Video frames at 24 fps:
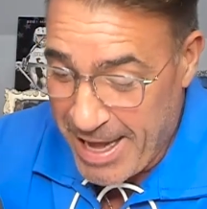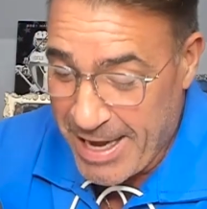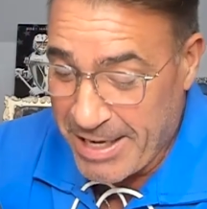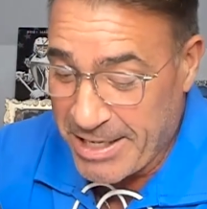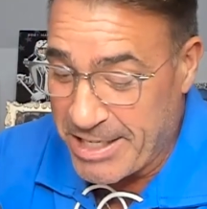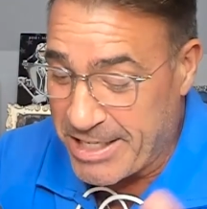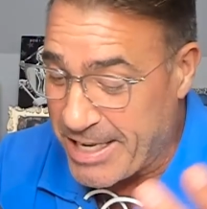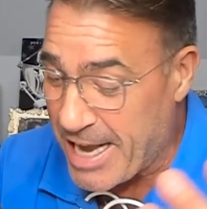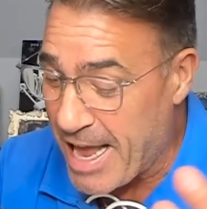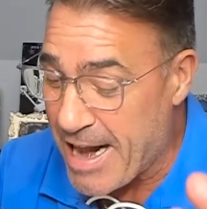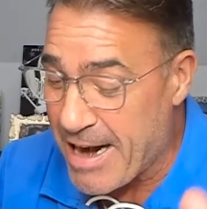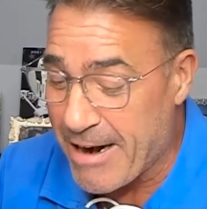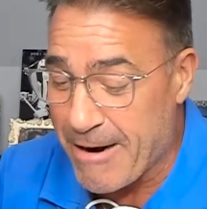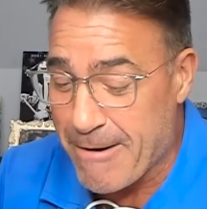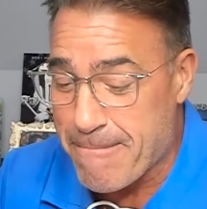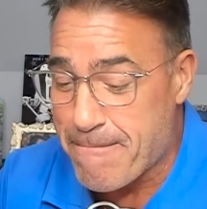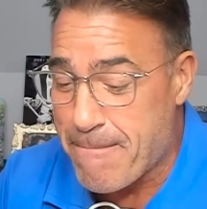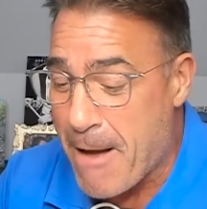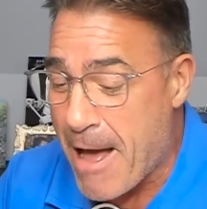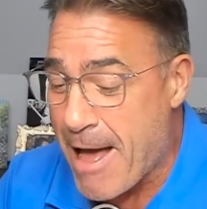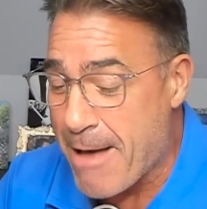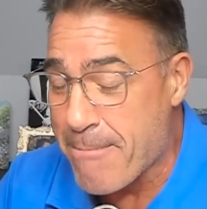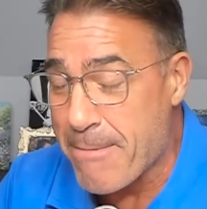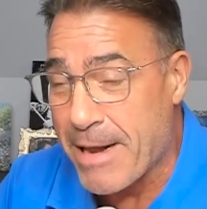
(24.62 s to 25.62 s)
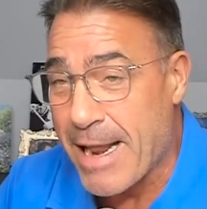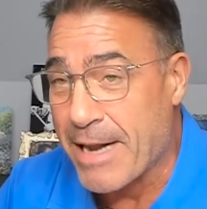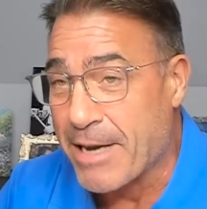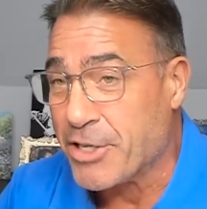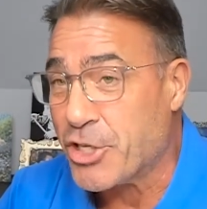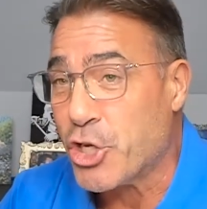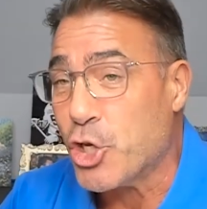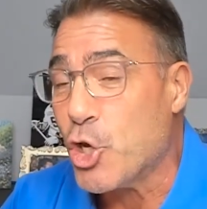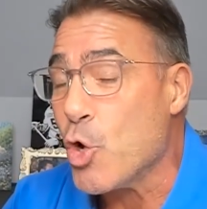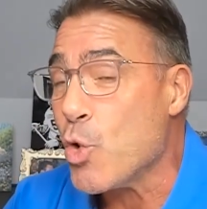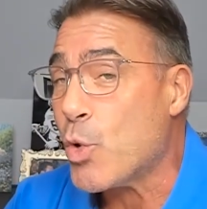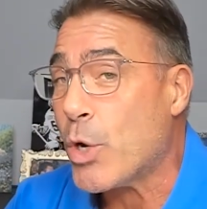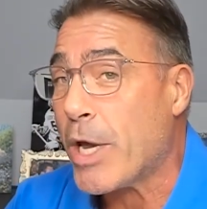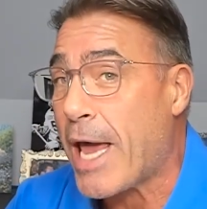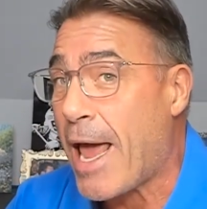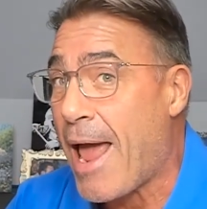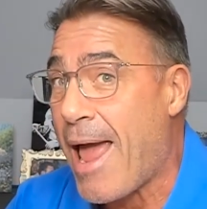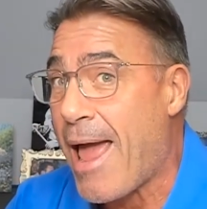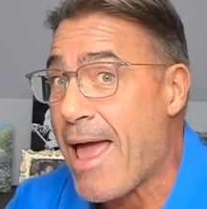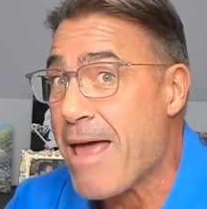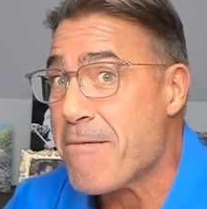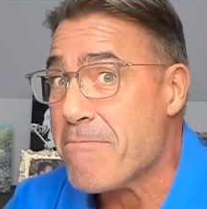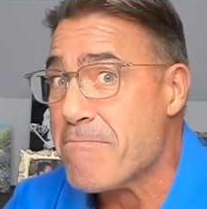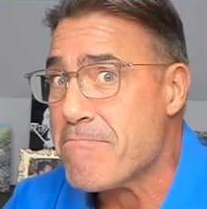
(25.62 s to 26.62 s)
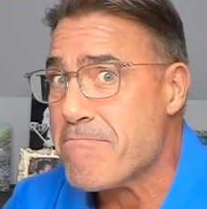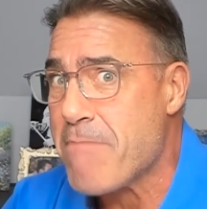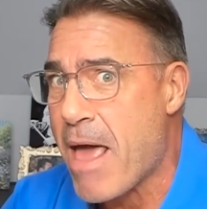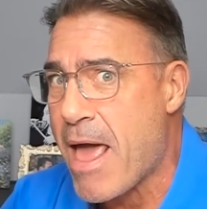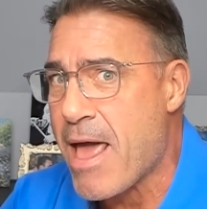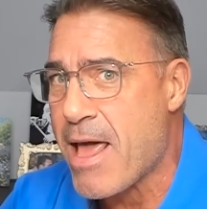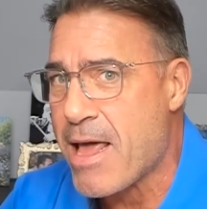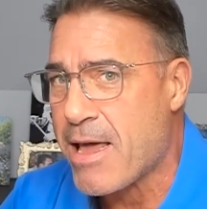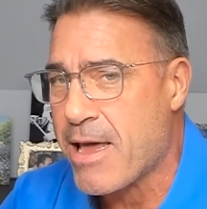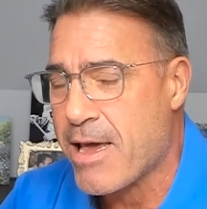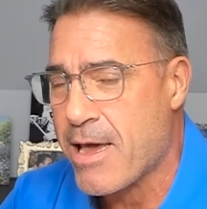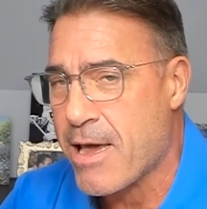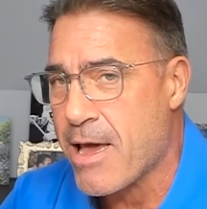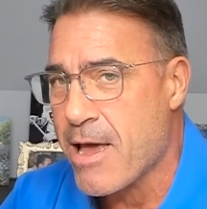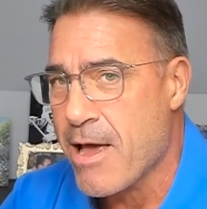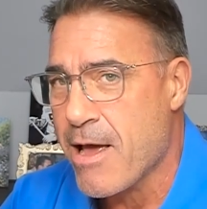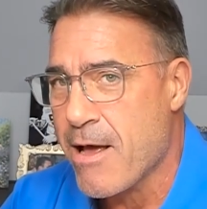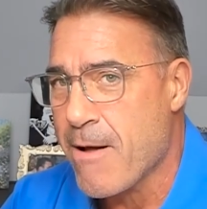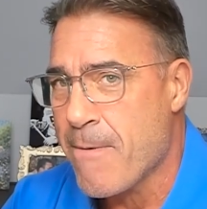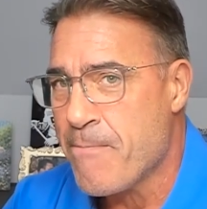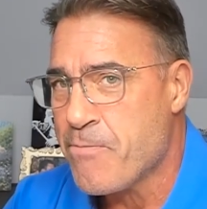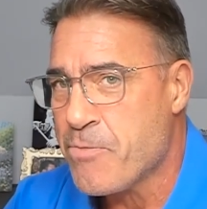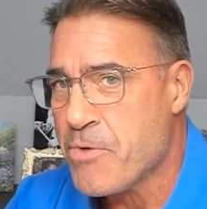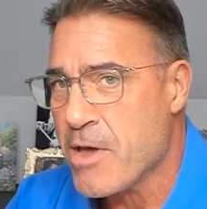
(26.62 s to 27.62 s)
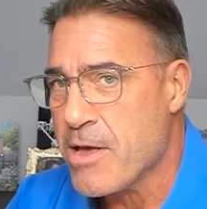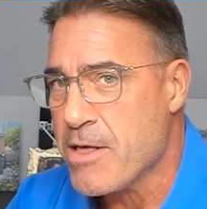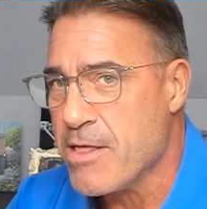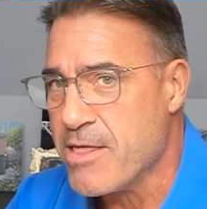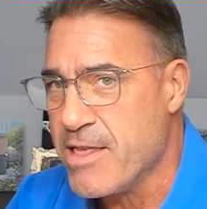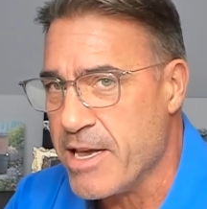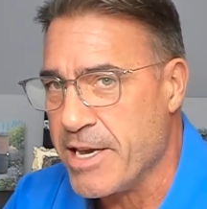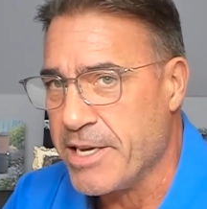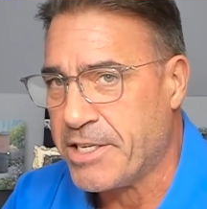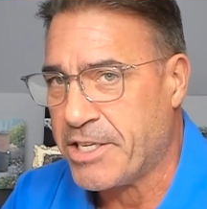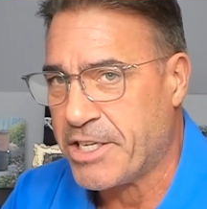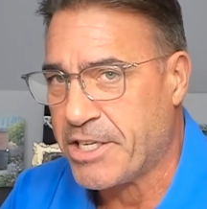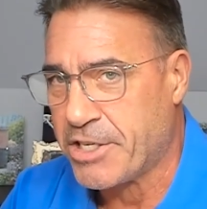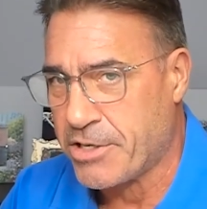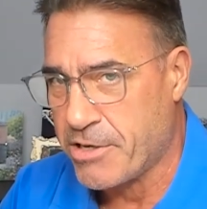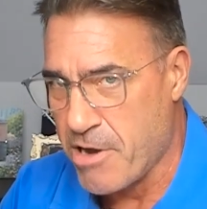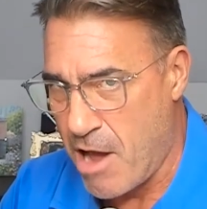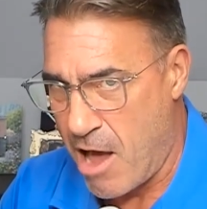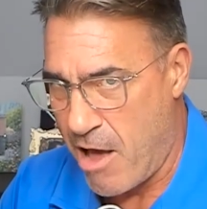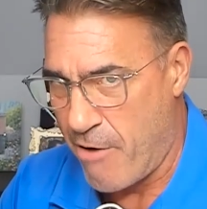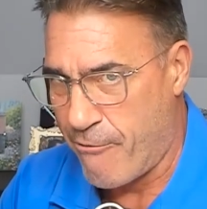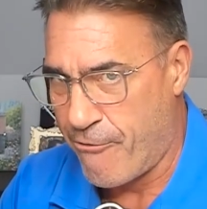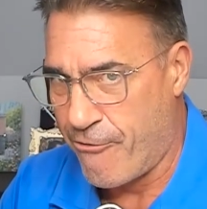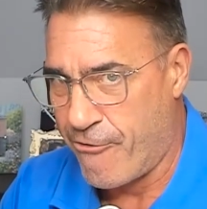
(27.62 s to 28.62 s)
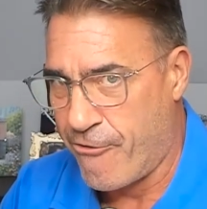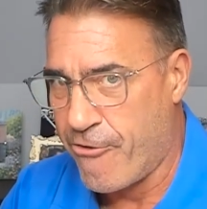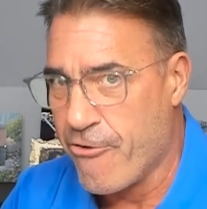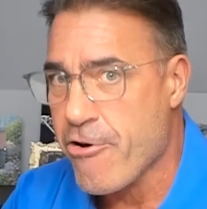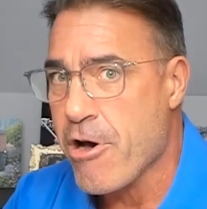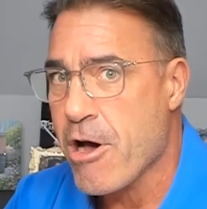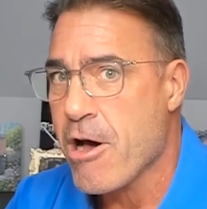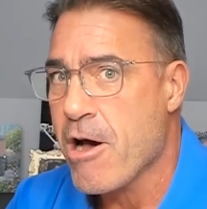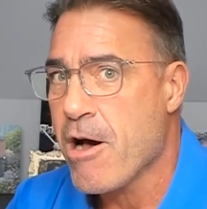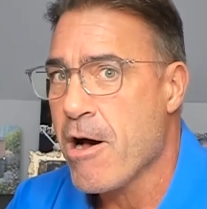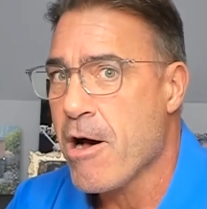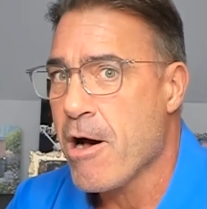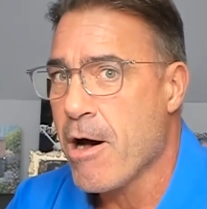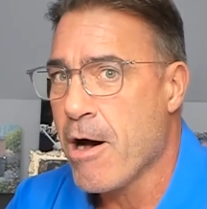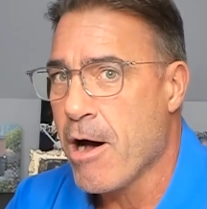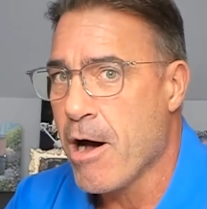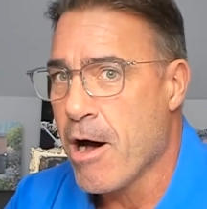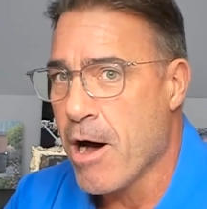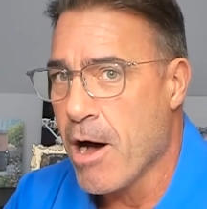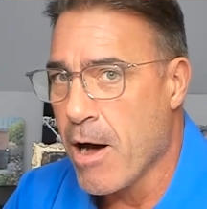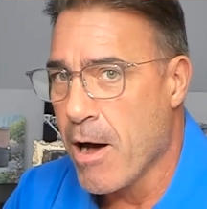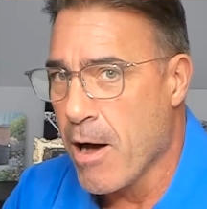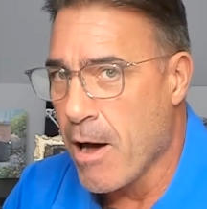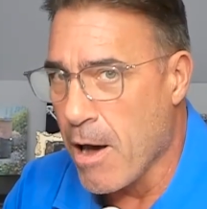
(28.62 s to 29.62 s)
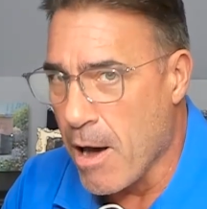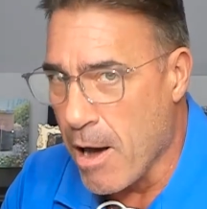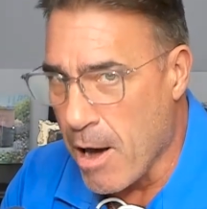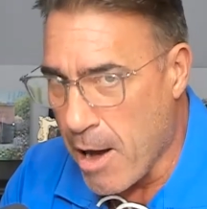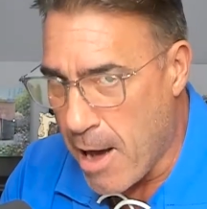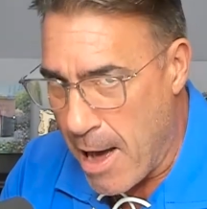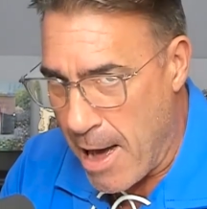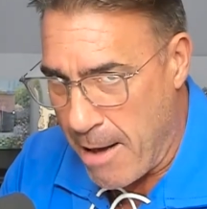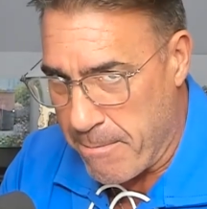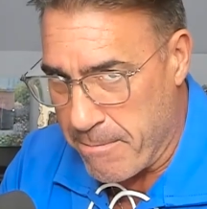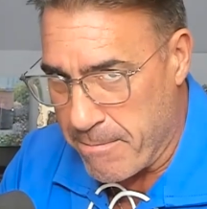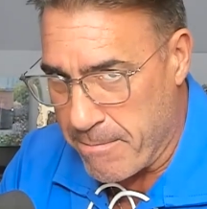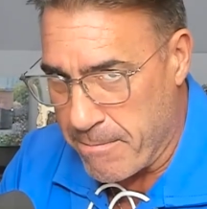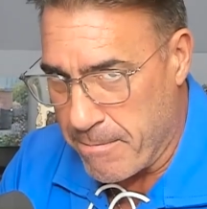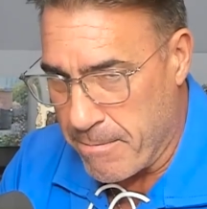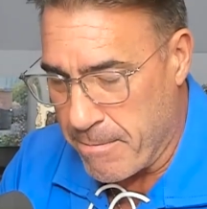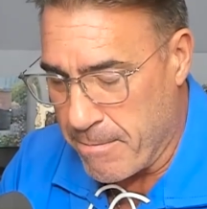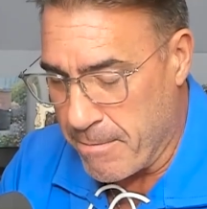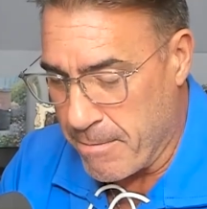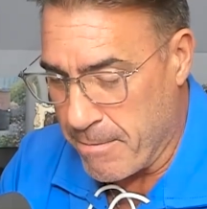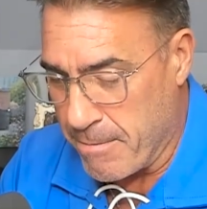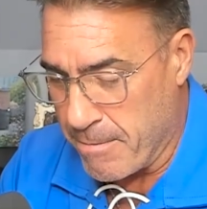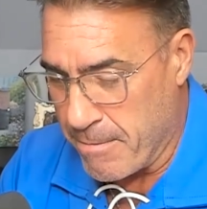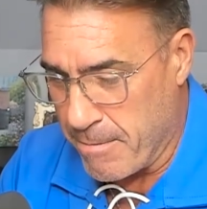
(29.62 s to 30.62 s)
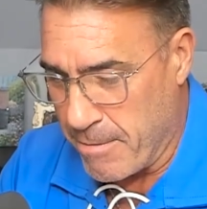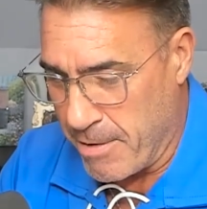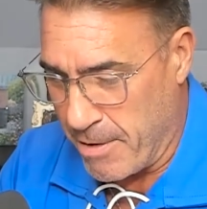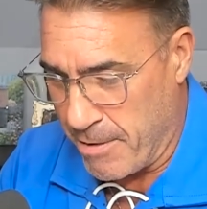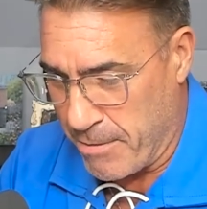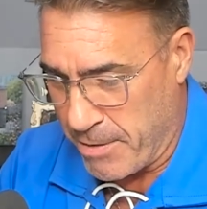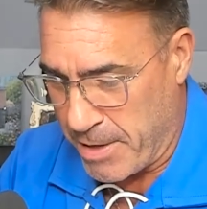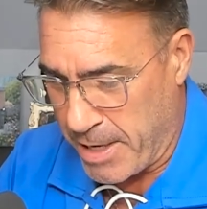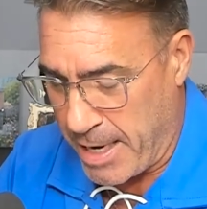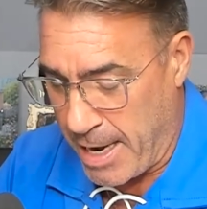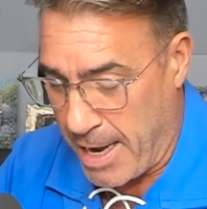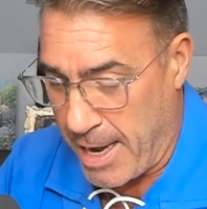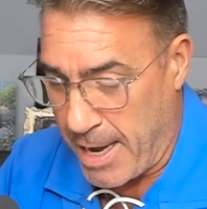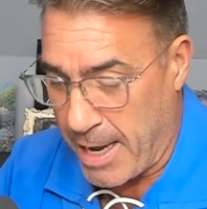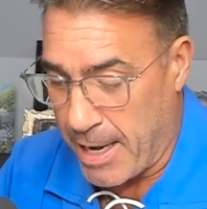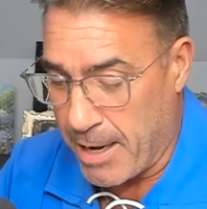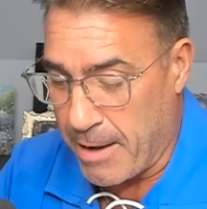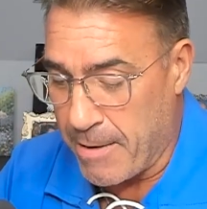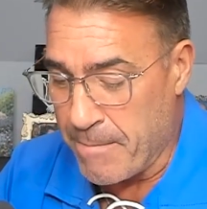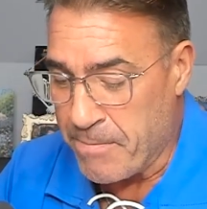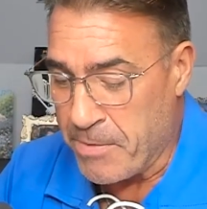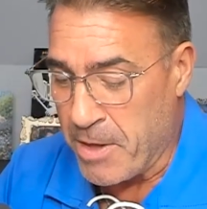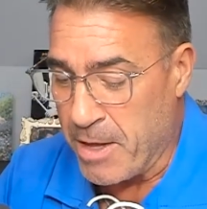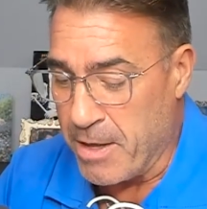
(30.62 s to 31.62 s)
Senator Bob Menendez, you can't make this stuff up, okay?